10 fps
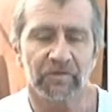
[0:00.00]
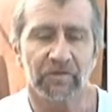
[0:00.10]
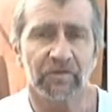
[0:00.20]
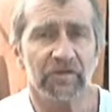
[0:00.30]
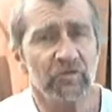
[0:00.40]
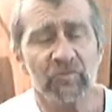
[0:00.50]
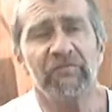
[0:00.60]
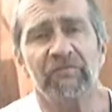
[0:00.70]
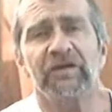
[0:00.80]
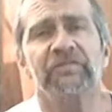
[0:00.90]
then you may
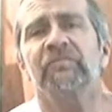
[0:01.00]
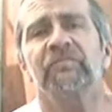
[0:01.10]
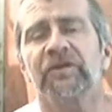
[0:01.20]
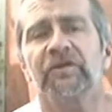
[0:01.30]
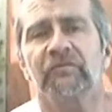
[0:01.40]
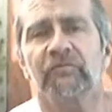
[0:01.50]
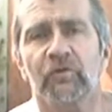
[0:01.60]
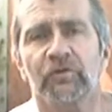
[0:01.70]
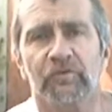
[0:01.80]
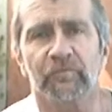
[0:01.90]
find something here for
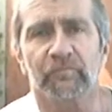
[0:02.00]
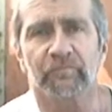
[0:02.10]
you.